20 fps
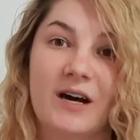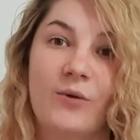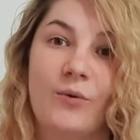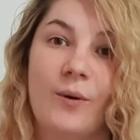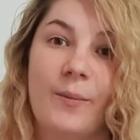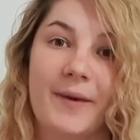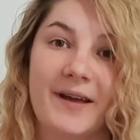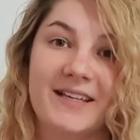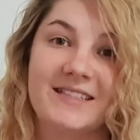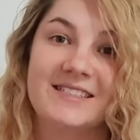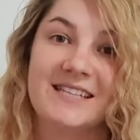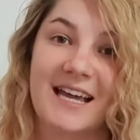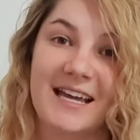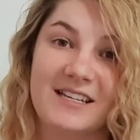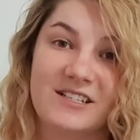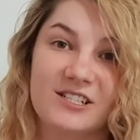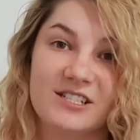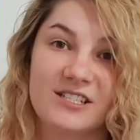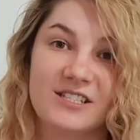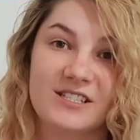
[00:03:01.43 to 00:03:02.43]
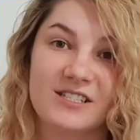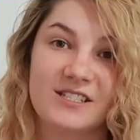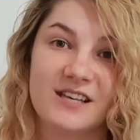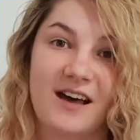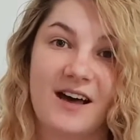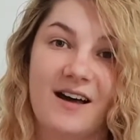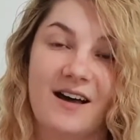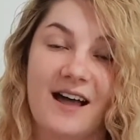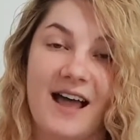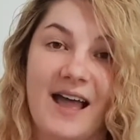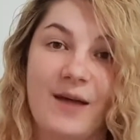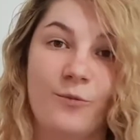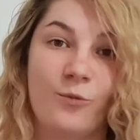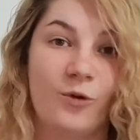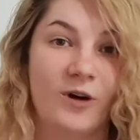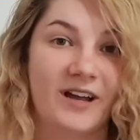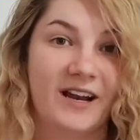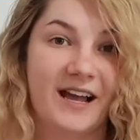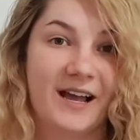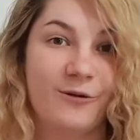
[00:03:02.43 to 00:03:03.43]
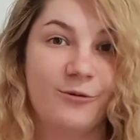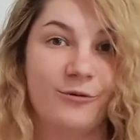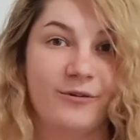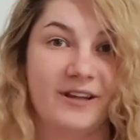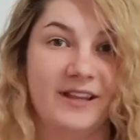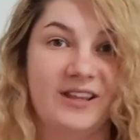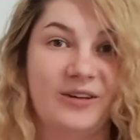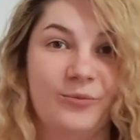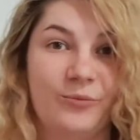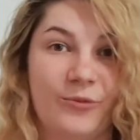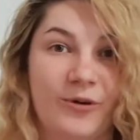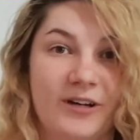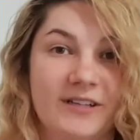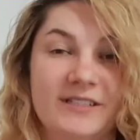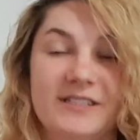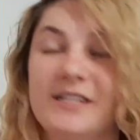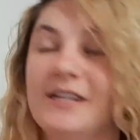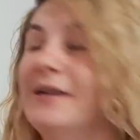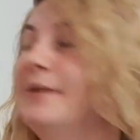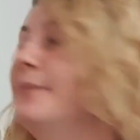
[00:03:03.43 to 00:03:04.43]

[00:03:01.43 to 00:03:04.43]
what my intentions are, and what I really want.